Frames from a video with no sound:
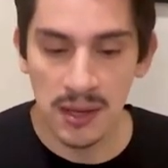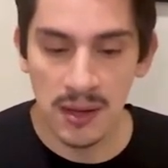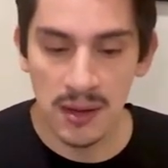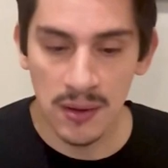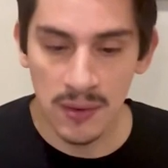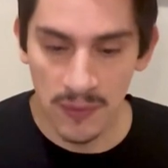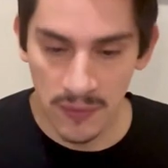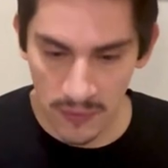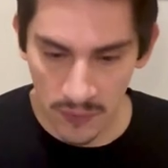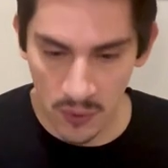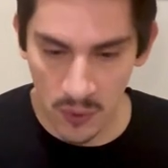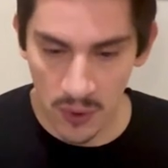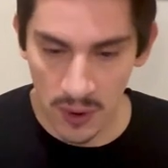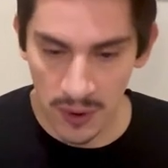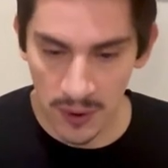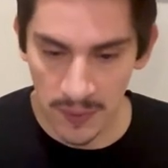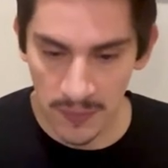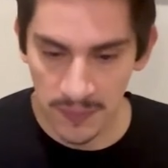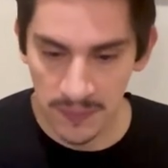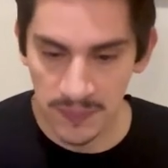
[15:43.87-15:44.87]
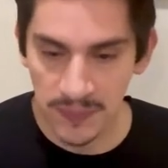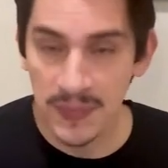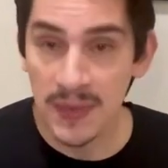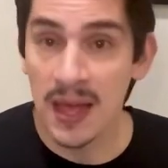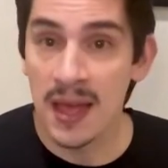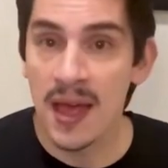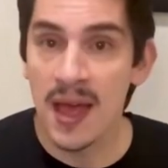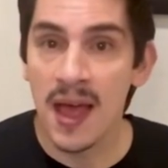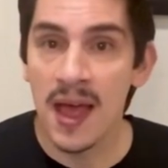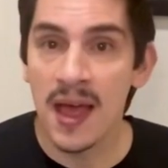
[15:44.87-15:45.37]
4.
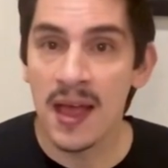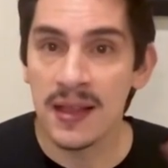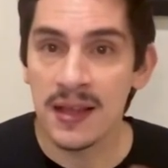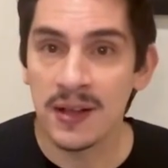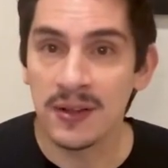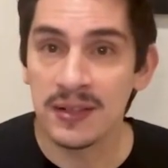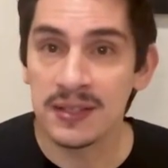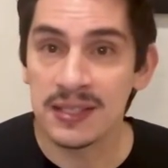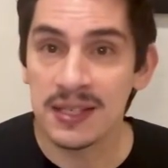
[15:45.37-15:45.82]
Now let's give